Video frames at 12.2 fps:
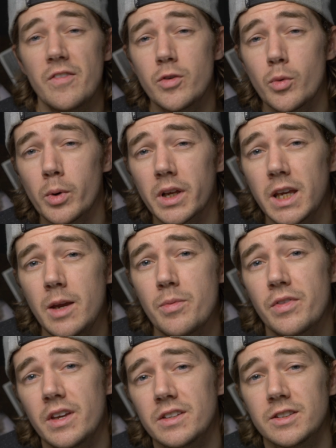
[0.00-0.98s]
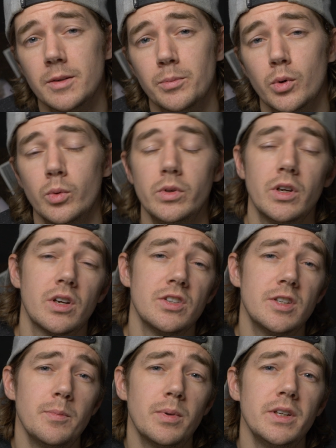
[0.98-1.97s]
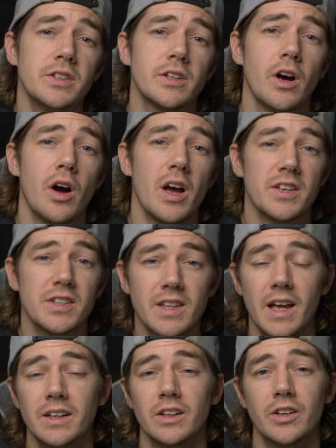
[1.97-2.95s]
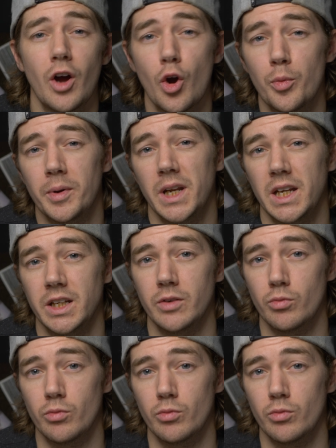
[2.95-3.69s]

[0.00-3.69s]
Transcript: If you want to keep things simple, you can simply start a standard open-ended